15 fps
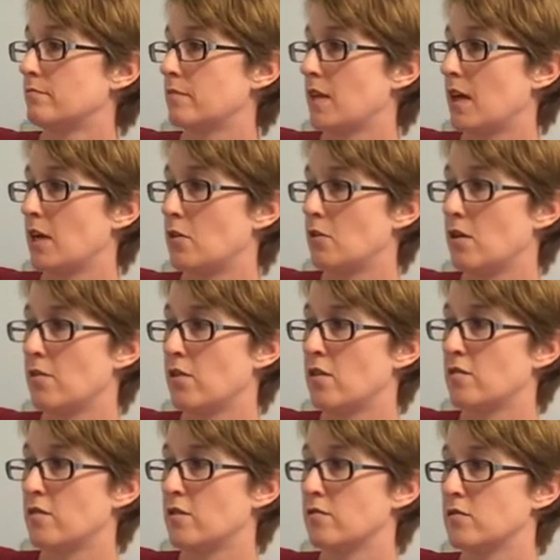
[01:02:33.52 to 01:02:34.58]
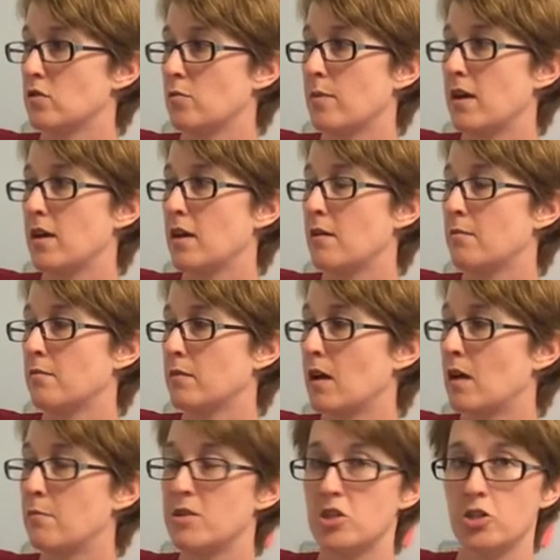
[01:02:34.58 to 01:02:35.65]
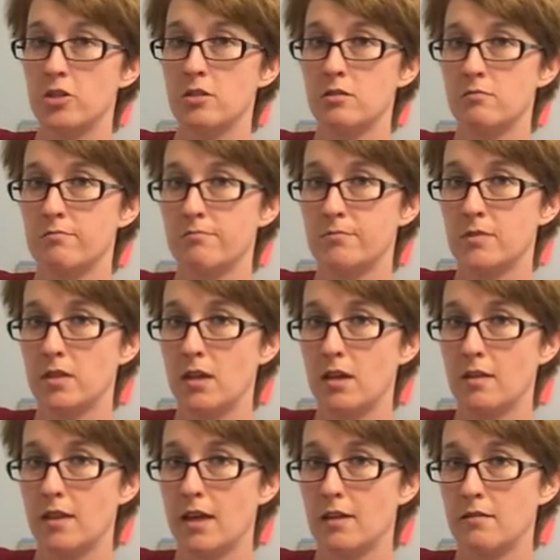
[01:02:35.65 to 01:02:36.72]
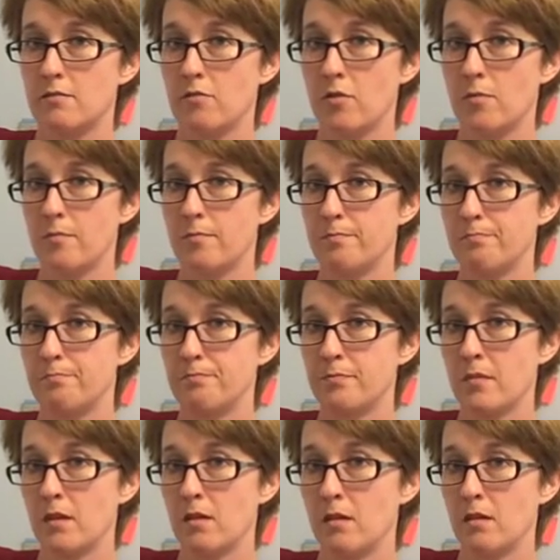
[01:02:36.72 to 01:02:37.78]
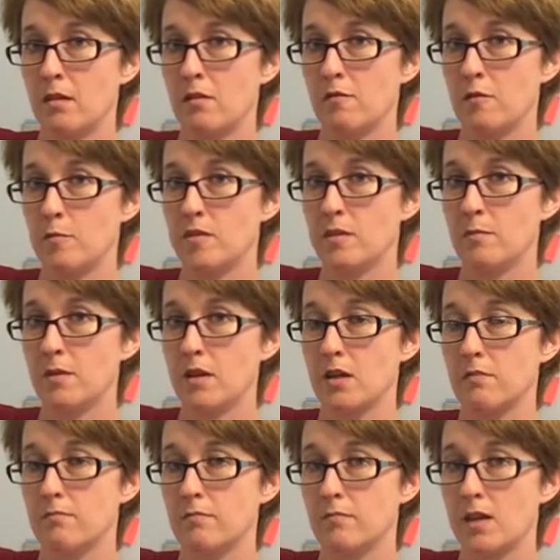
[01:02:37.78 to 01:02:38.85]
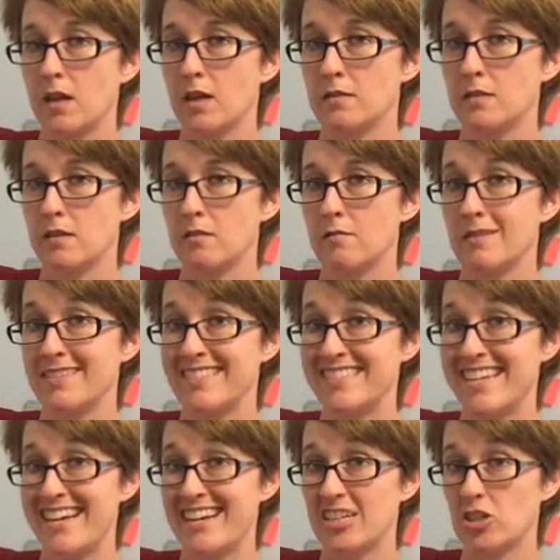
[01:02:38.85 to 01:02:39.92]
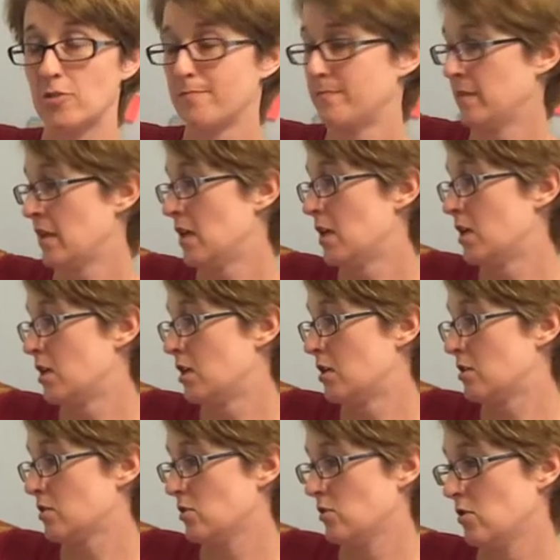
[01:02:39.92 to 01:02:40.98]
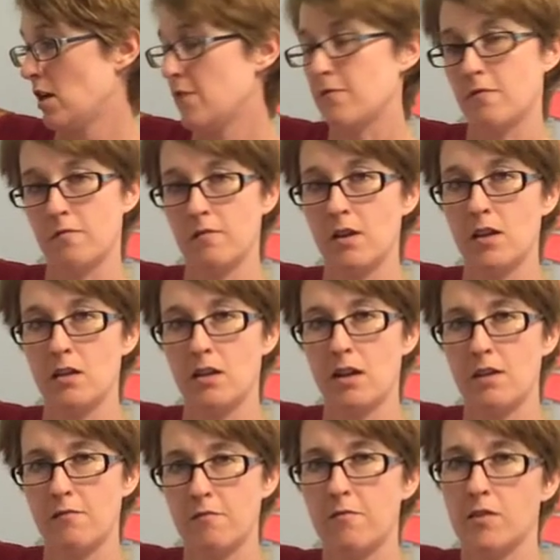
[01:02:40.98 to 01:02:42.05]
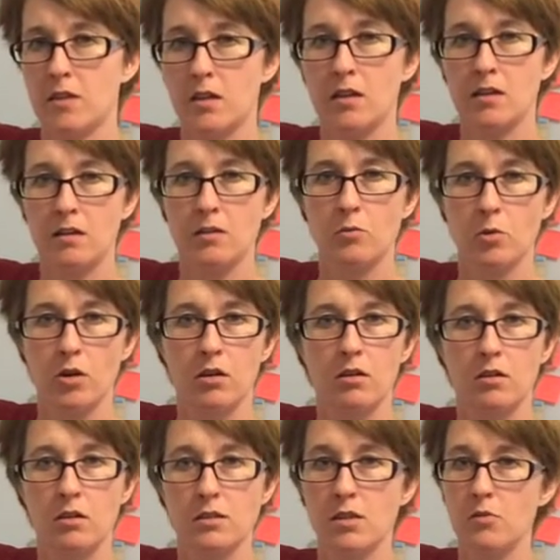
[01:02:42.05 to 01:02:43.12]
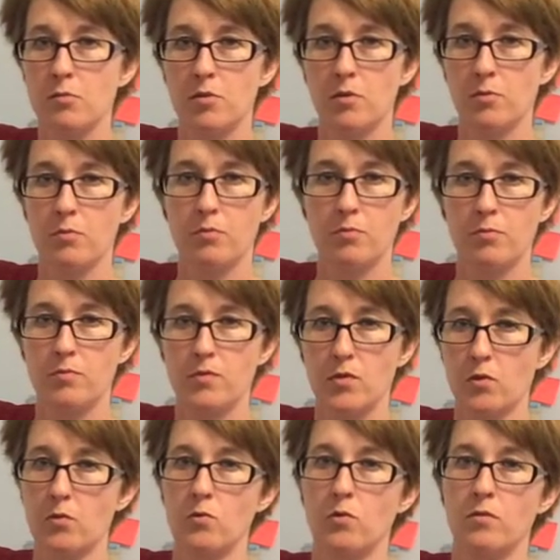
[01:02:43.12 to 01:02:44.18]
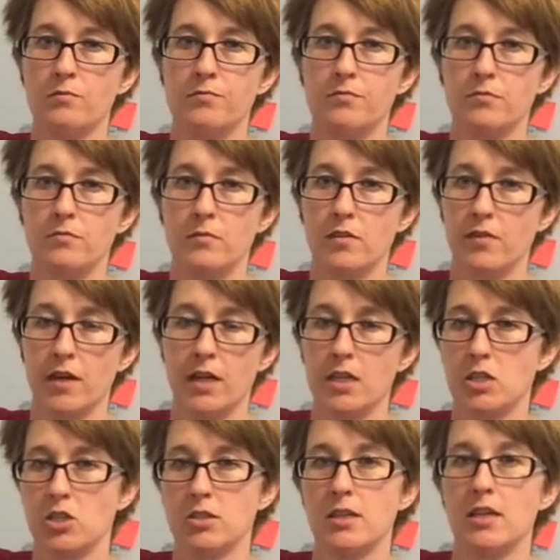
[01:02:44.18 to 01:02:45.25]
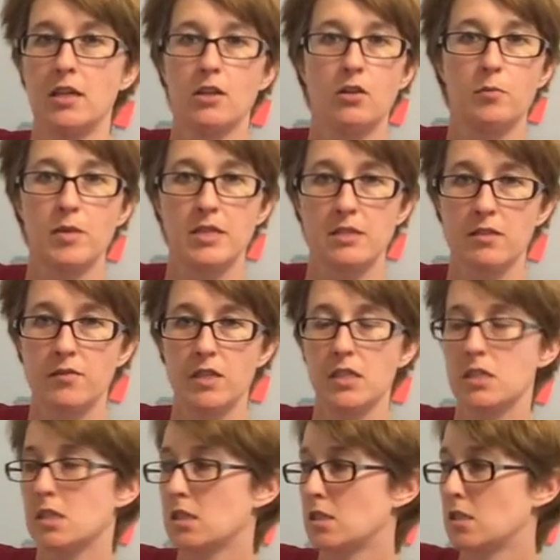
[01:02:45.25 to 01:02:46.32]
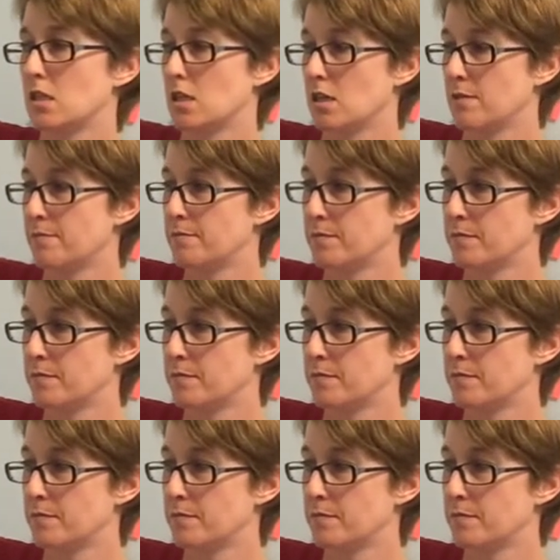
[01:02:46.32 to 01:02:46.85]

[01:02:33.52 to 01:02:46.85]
that I don't have enough of. So my I'm on a mission to get that from from somebody that has it in stash. So I have, I have a feeling that'll work because that would be so cool if I could just get a little piece of it to